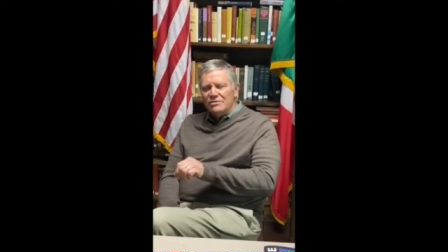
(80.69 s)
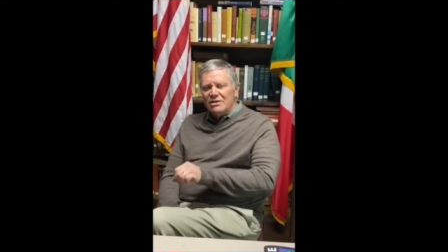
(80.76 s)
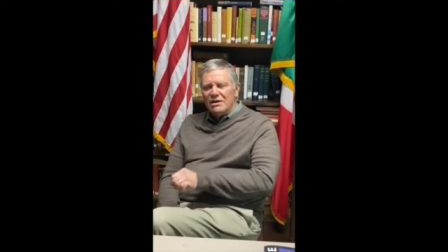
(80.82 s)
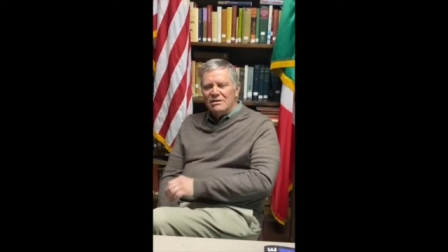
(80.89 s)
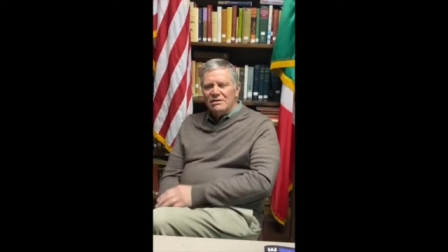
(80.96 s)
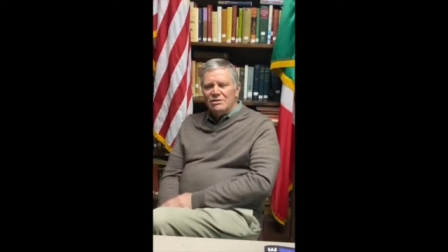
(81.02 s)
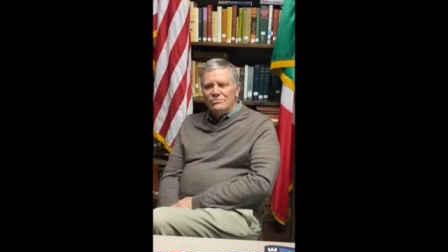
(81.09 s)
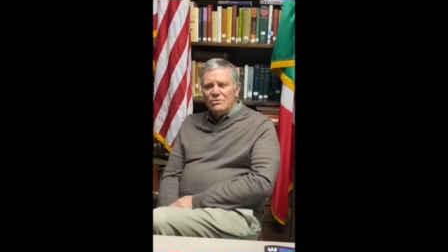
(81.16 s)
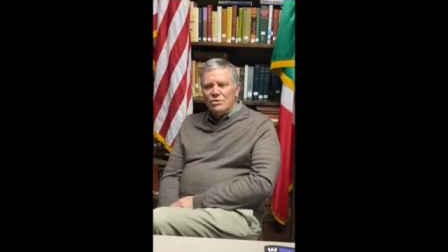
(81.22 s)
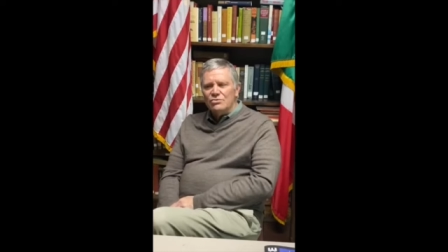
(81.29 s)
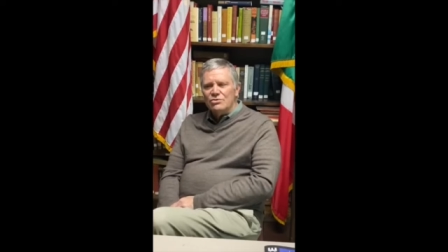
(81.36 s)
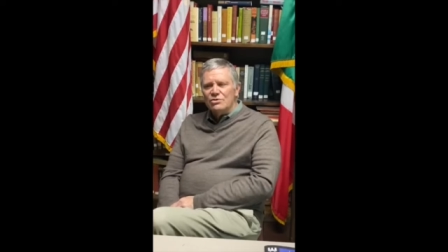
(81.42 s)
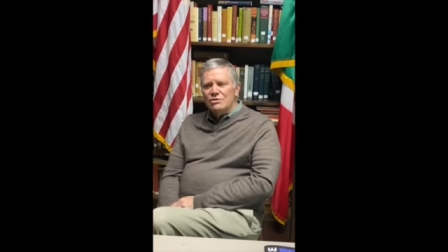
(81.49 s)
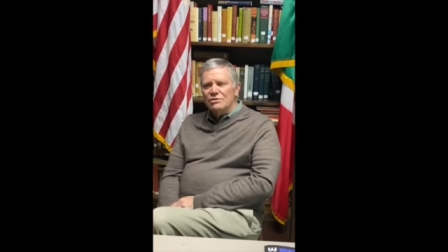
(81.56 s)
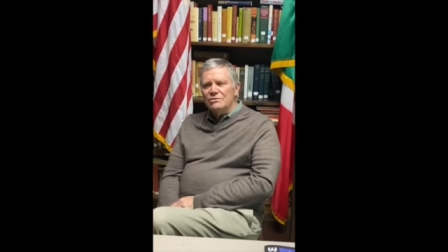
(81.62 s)
lightly
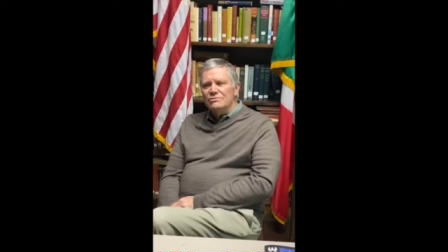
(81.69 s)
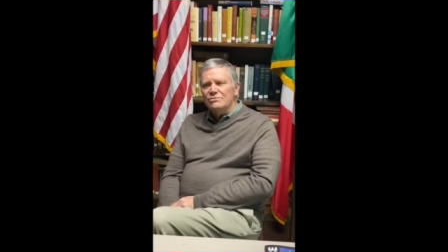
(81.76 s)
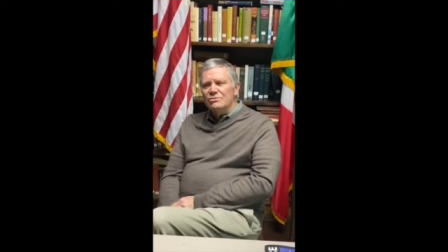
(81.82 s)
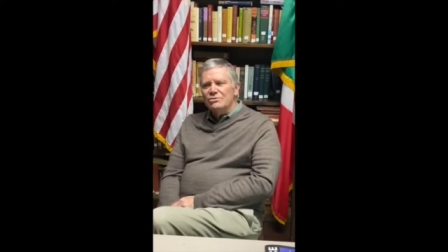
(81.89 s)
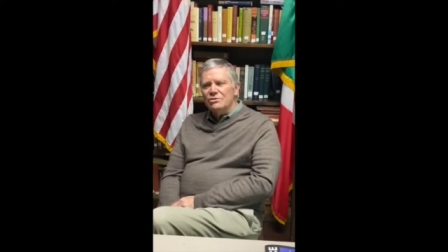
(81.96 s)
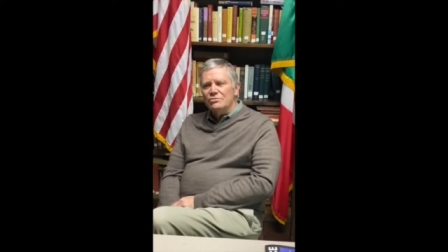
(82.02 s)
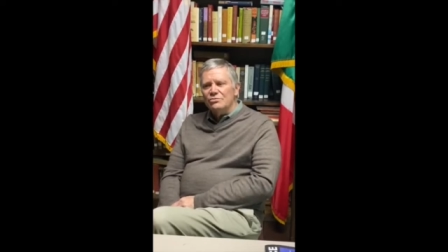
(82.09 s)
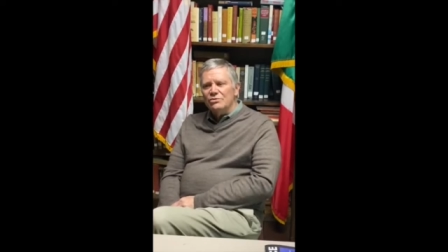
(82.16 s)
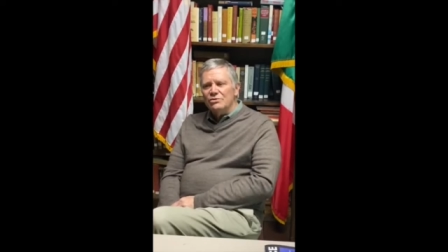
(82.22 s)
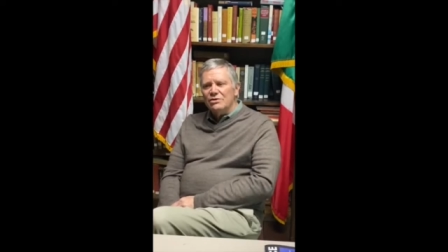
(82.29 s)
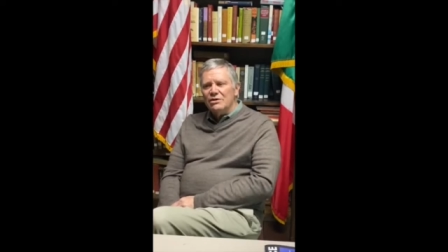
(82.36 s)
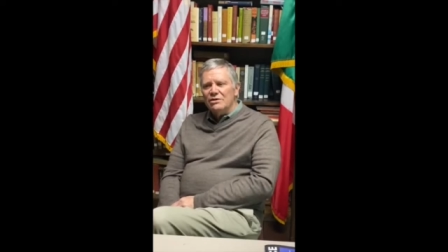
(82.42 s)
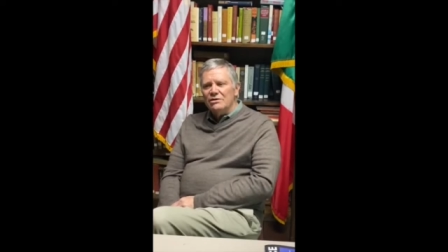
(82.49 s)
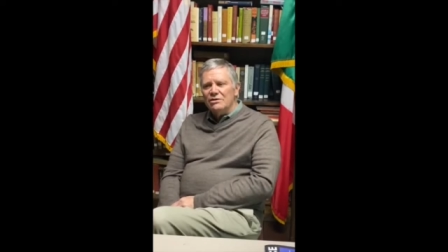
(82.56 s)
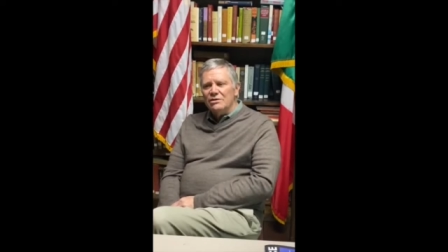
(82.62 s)
roasted, she would
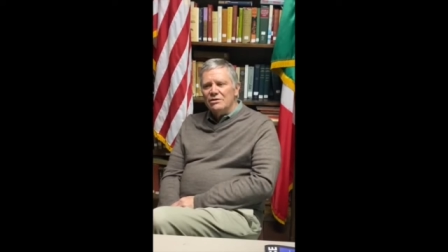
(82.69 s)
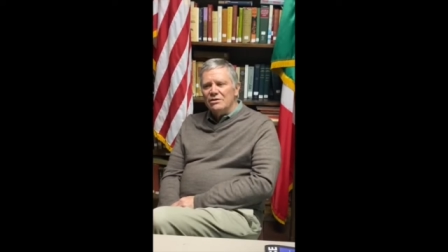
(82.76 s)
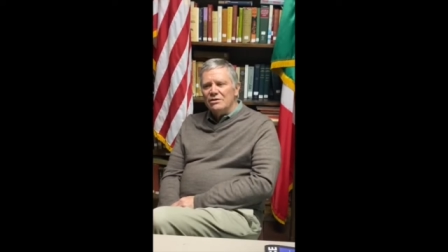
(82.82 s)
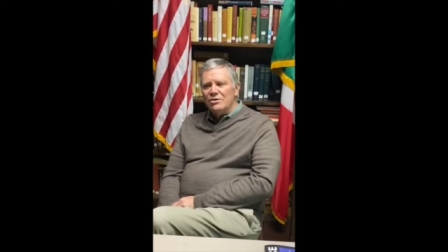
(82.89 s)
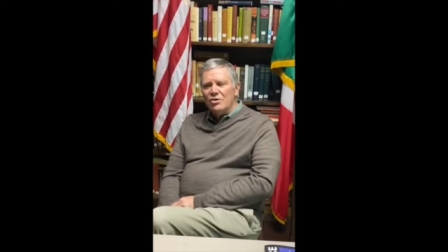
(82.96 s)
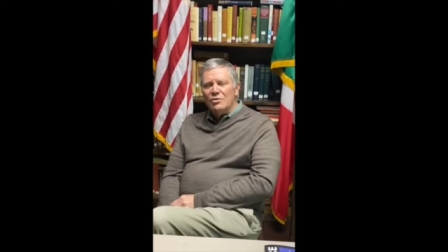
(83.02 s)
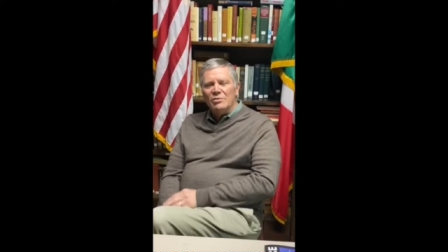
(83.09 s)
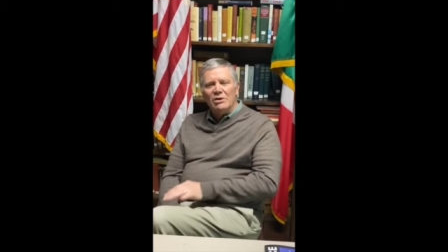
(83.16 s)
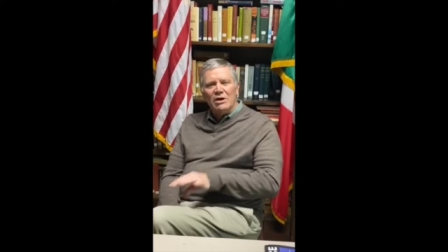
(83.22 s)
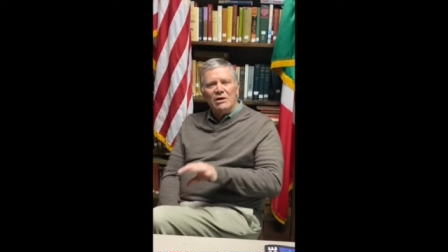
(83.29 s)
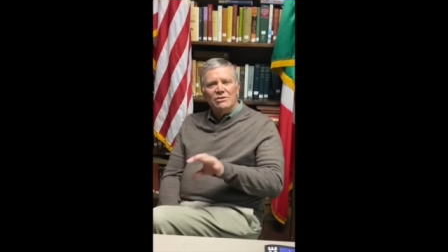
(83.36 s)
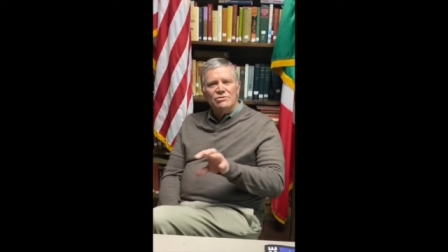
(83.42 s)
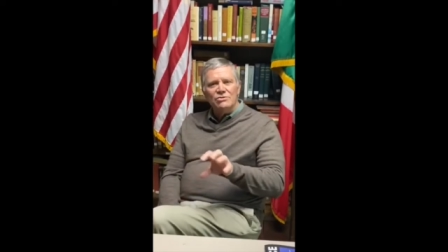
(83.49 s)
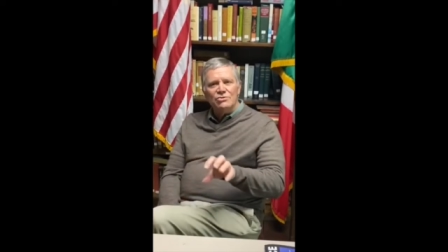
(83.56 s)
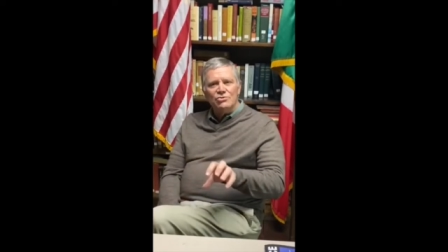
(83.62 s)
then
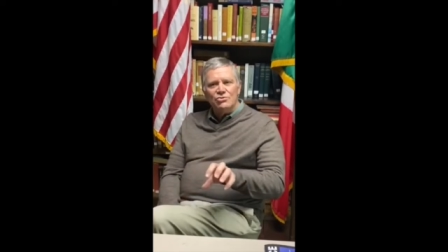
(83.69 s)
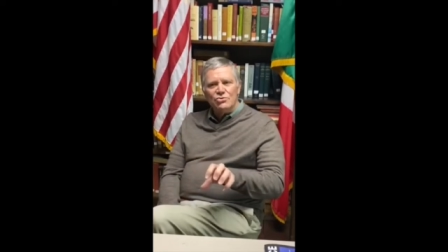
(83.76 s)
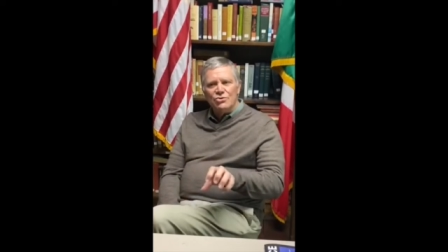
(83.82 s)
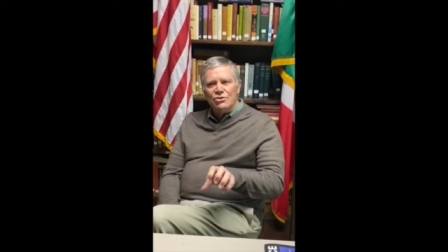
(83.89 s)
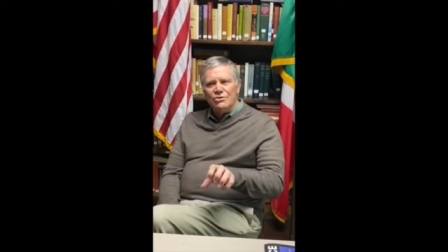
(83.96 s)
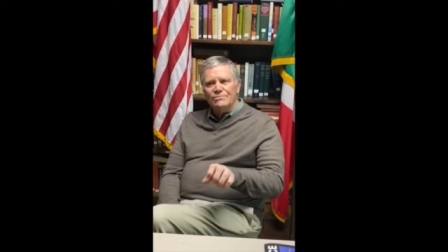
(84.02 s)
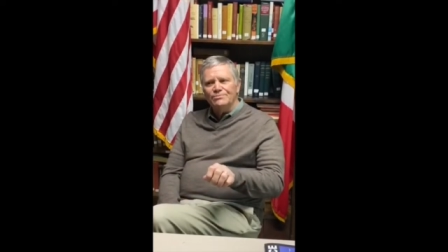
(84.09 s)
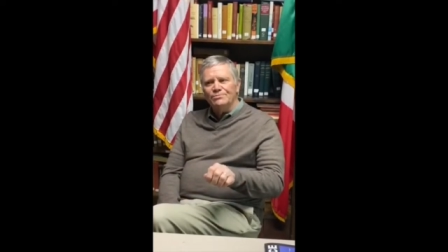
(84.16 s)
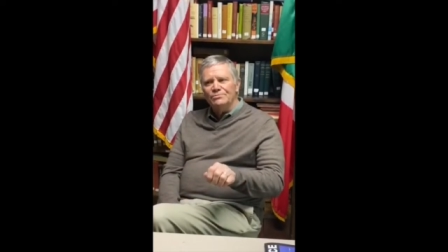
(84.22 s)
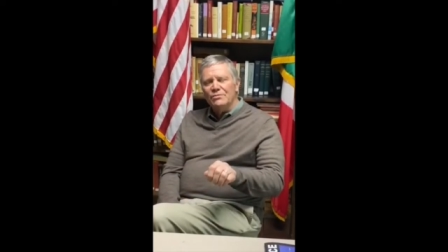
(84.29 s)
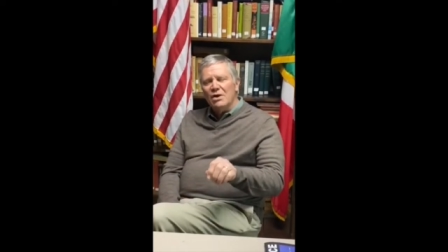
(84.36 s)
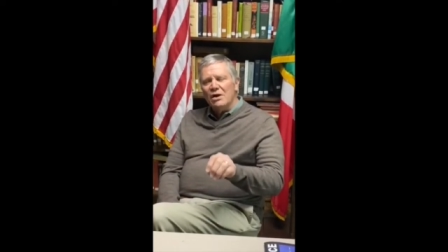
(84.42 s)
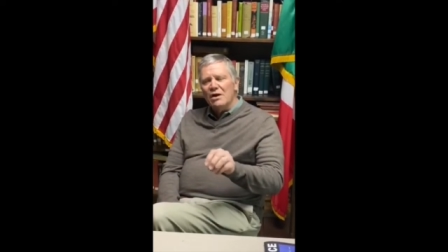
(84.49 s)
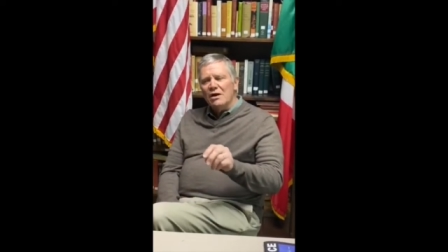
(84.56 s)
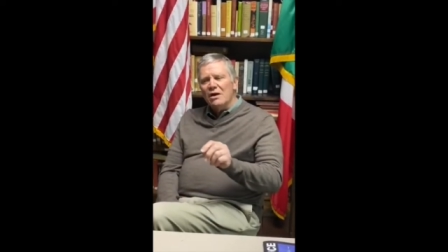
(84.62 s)
caramelize the sugar
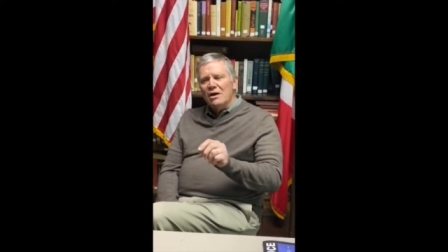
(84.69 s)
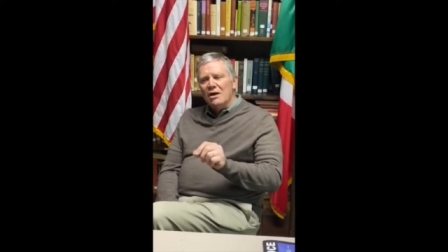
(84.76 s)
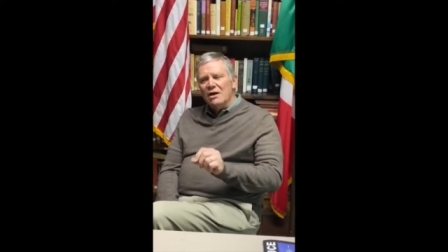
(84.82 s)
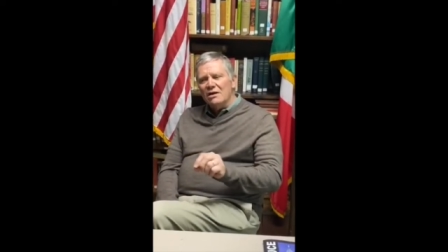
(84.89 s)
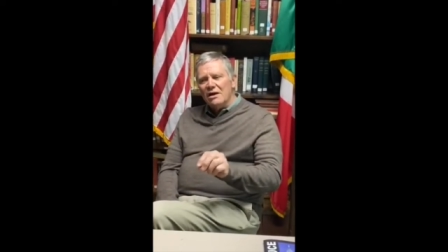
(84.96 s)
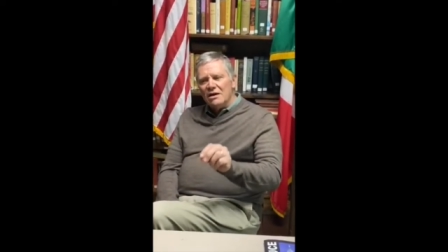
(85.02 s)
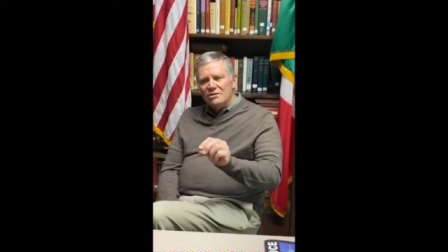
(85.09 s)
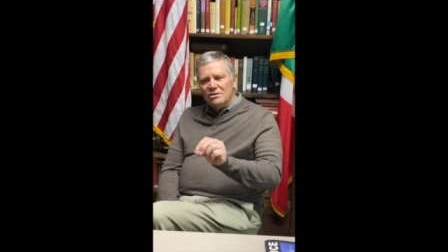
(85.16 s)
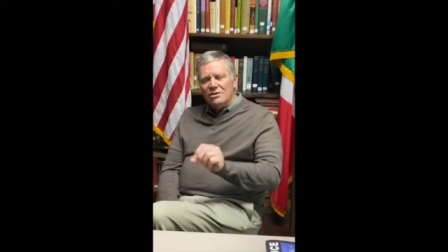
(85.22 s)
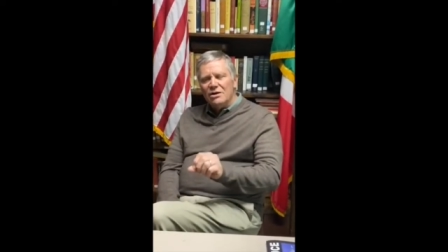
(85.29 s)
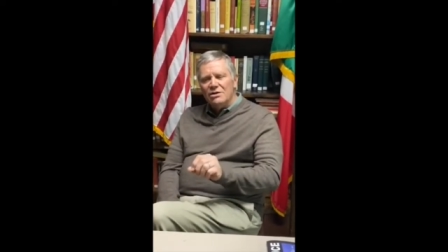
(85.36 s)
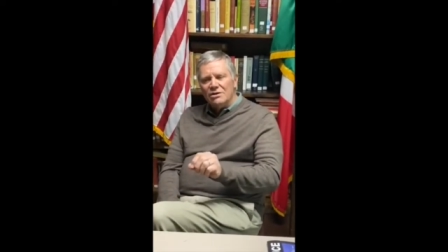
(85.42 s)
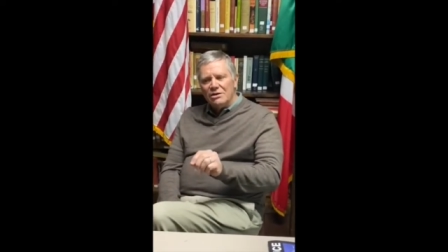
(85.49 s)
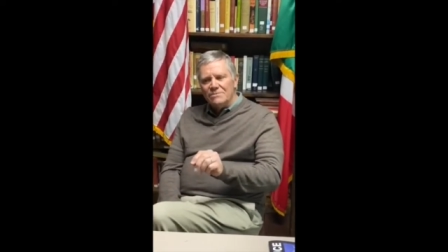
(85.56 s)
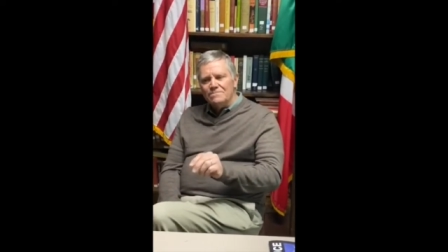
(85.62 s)
and add the
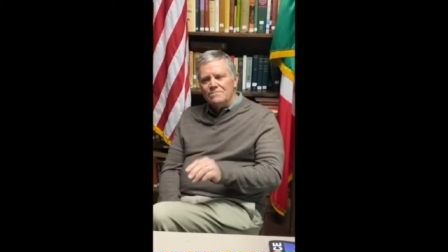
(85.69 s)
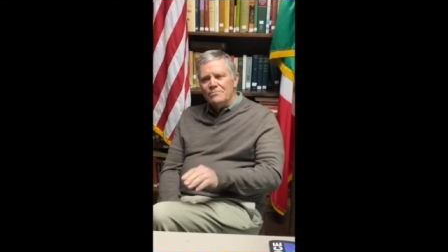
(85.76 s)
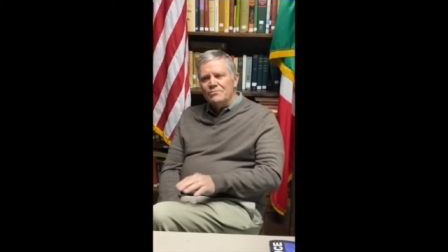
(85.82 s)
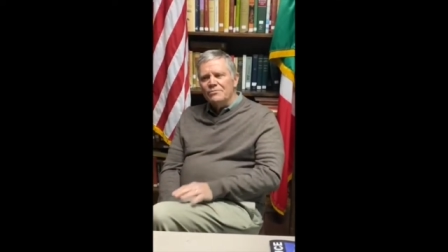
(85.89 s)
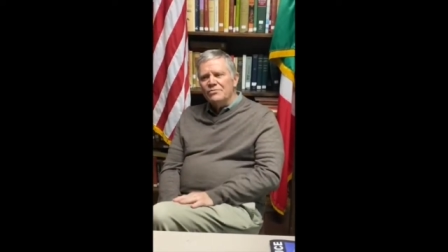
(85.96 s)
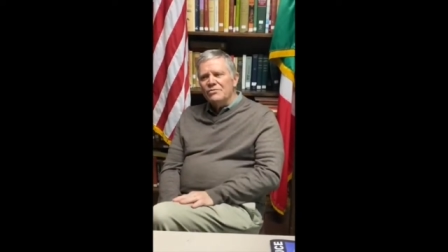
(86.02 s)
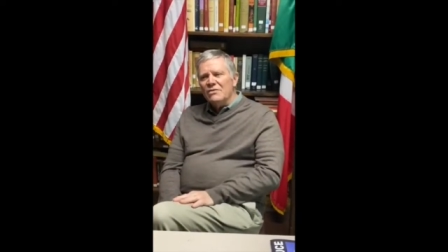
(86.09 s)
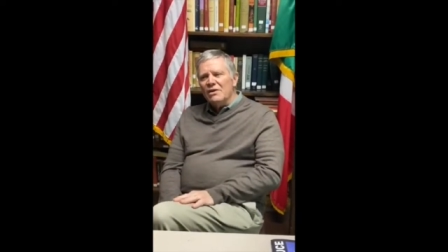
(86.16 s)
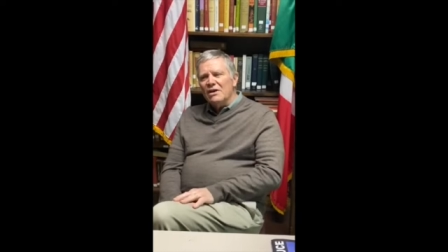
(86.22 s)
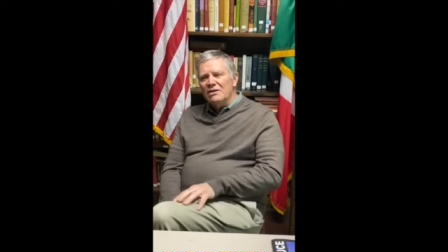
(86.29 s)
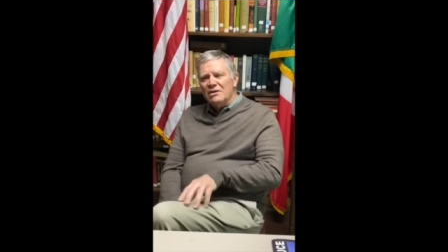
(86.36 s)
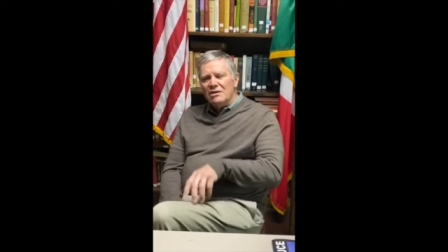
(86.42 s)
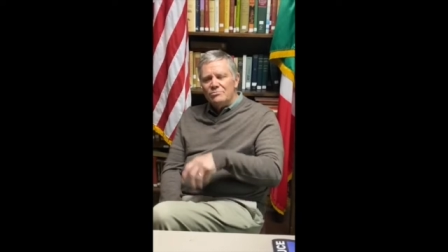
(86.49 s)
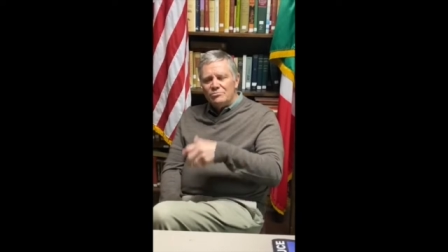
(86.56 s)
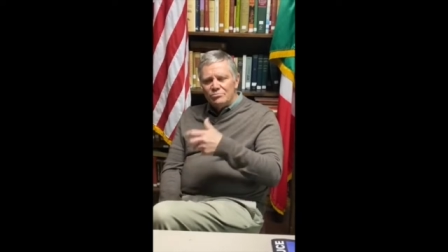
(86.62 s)
honey,
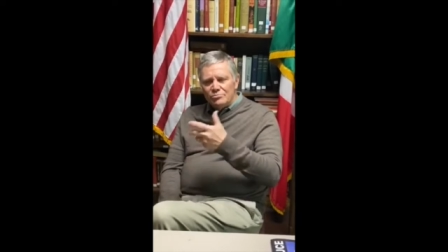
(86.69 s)
and then